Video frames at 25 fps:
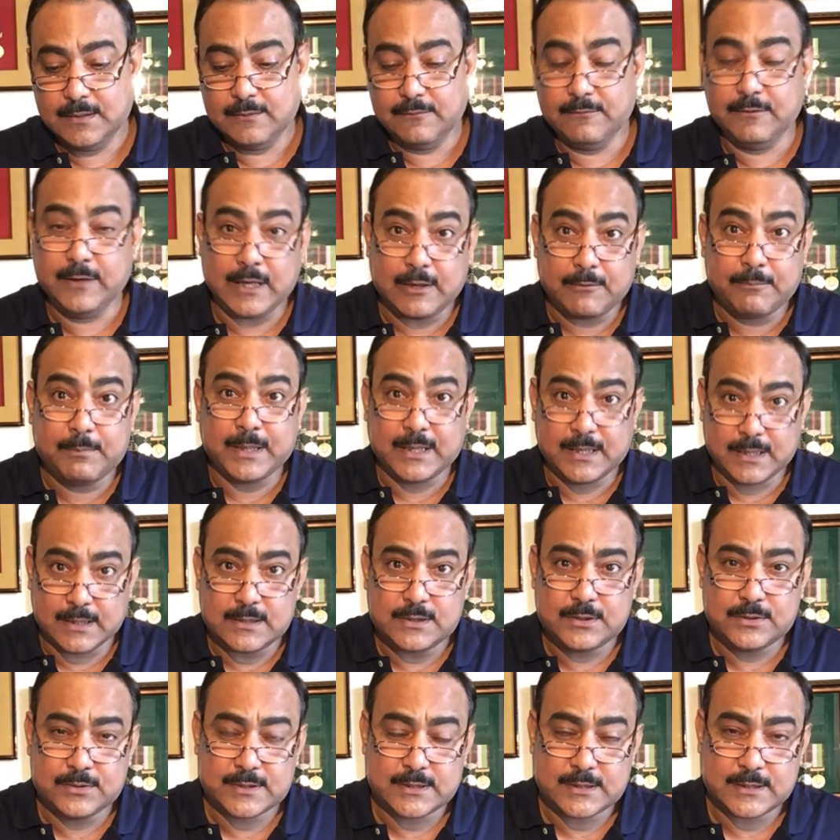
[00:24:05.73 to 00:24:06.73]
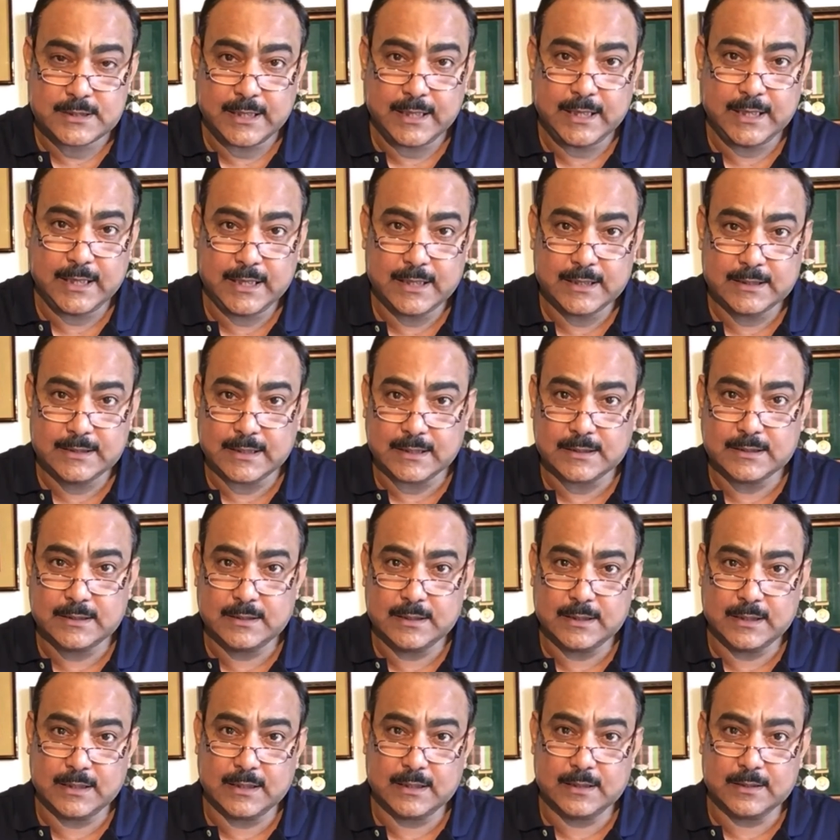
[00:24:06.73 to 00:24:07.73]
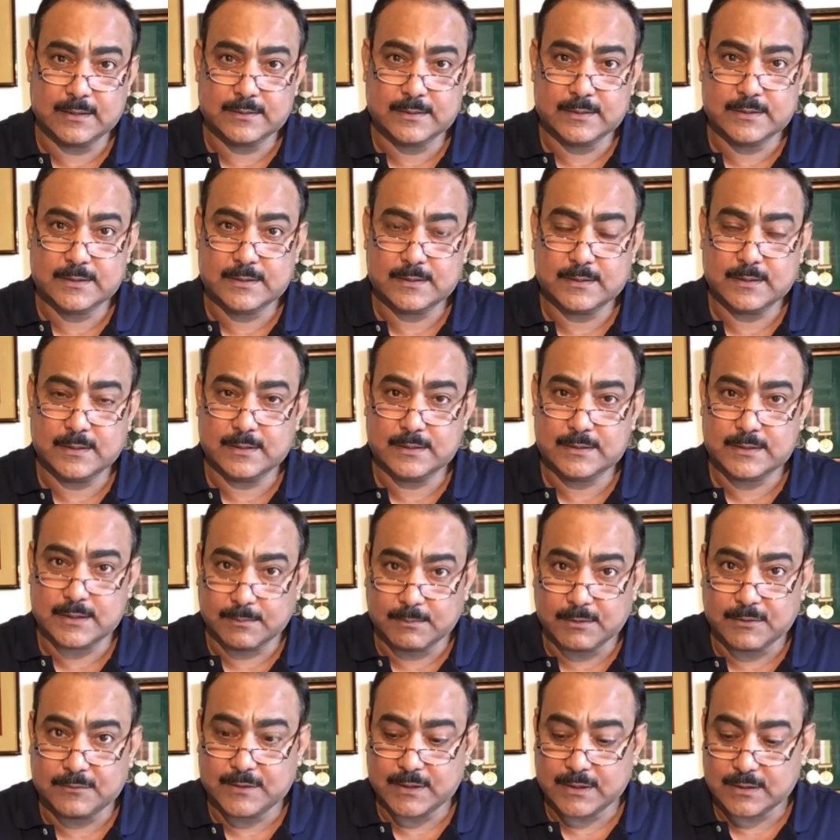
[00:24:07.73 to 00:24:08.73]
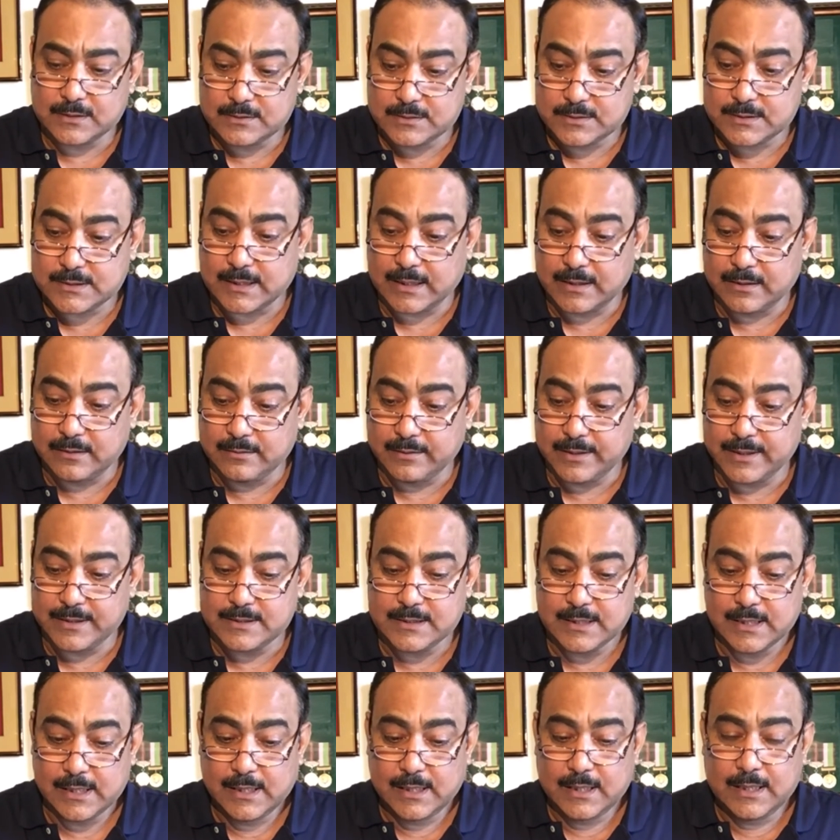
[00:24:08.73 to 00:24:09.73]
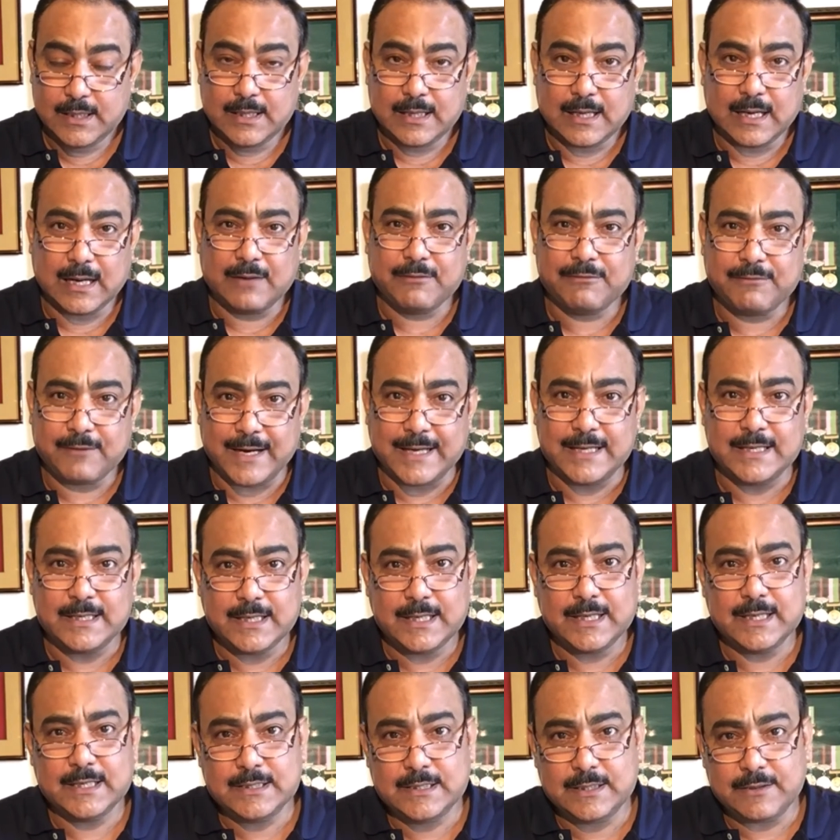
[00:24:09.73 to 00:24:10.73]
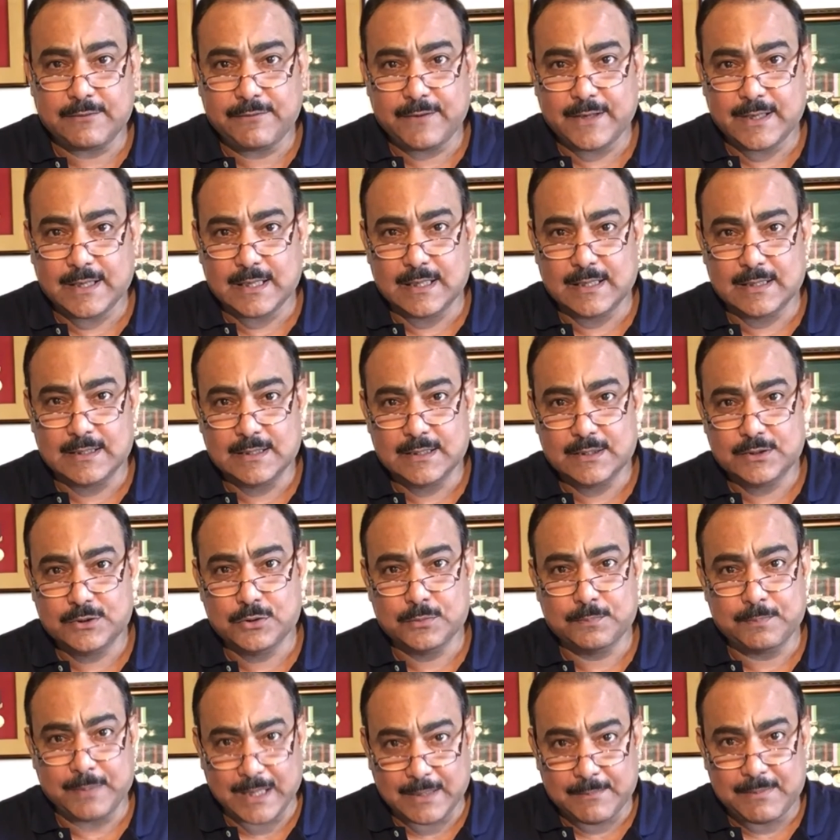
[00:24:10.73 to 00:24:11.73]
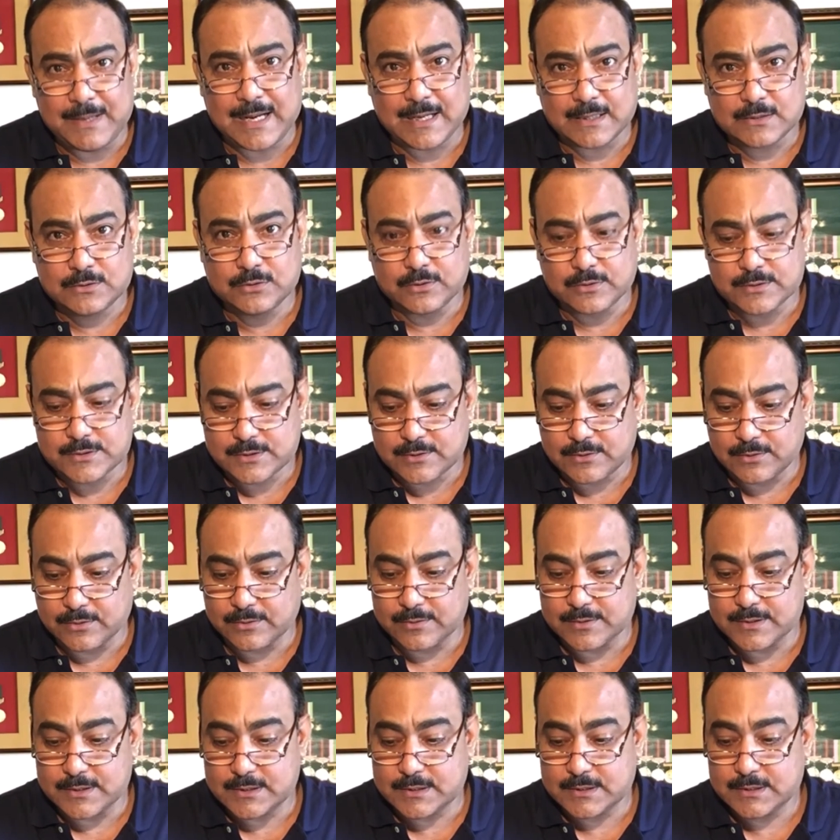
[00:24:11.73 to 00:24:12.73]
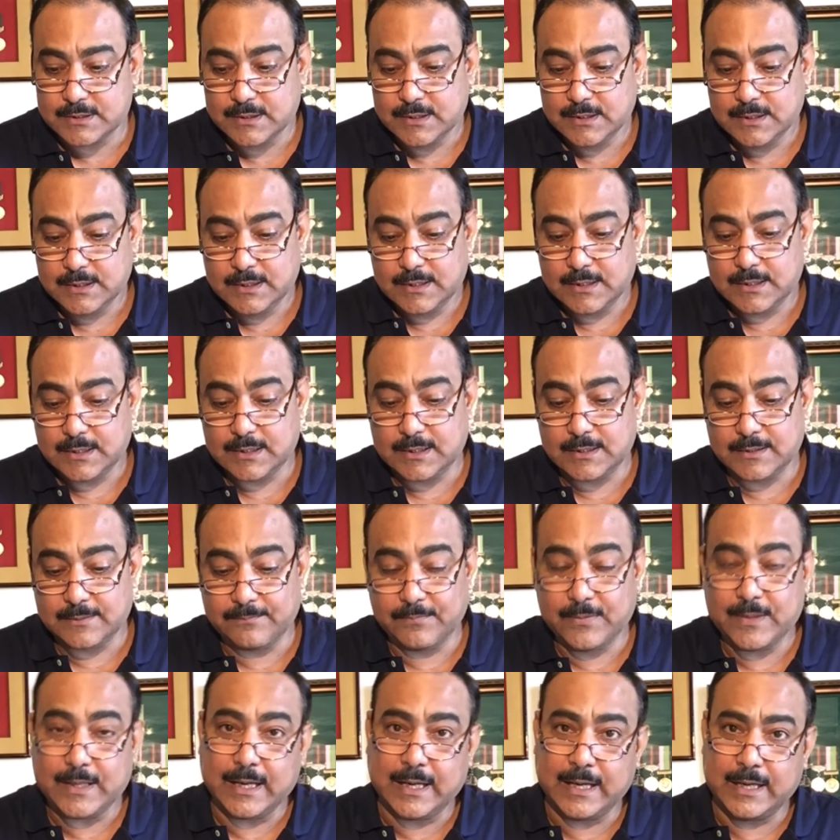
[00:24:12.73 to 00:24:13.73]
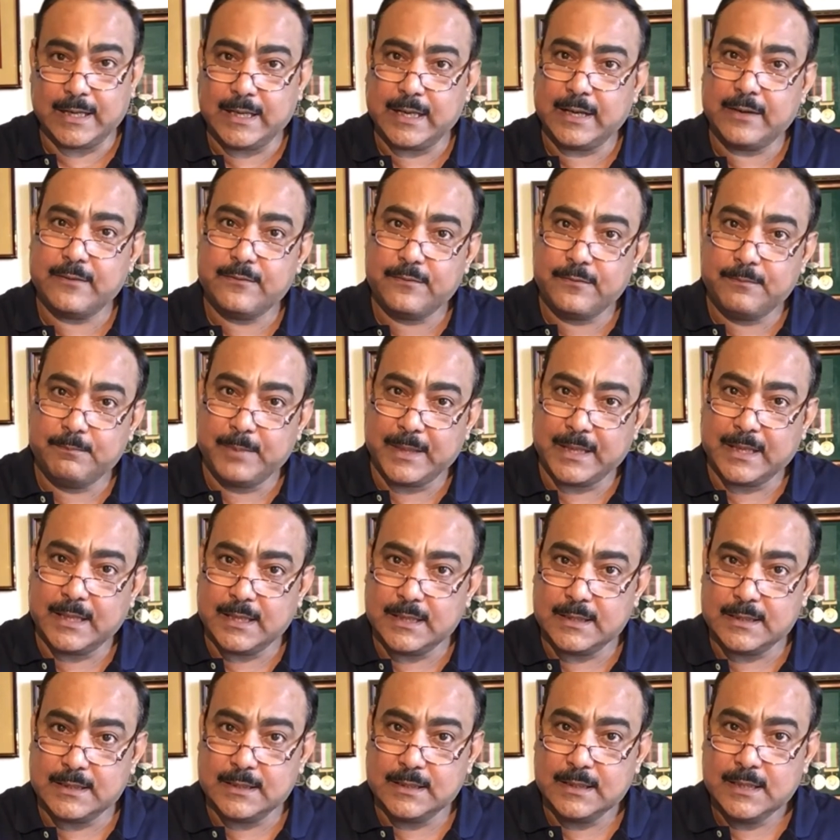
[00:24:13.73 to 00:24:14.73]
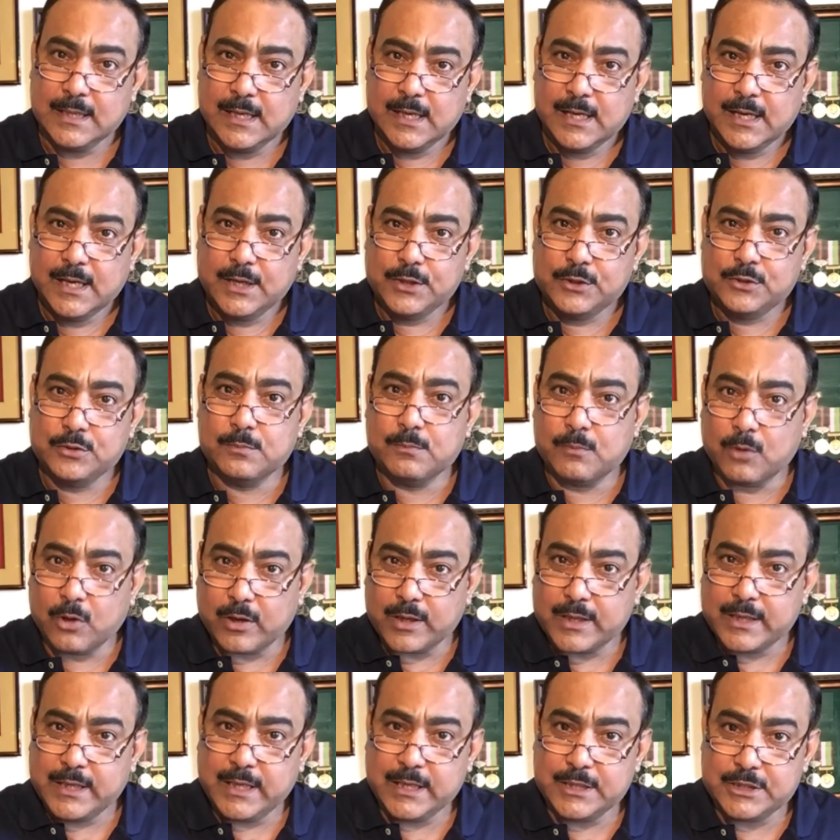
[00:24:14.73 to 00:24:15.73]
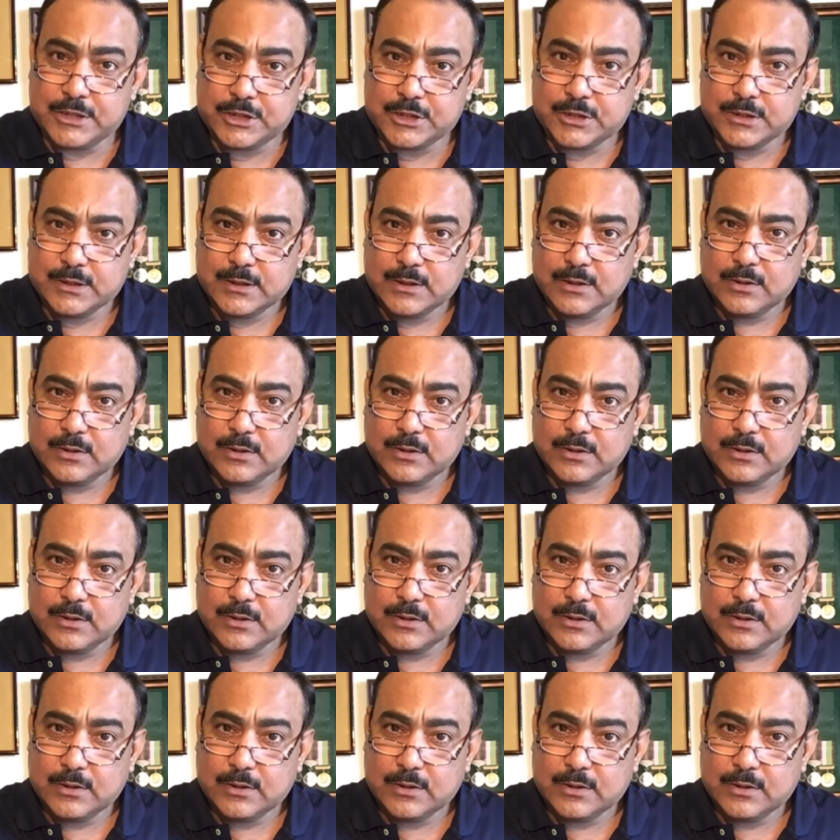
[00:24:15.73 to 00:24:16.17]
We have begun to see that some of those countries are finding it difficult to pay back those loans, and have begun to mortgage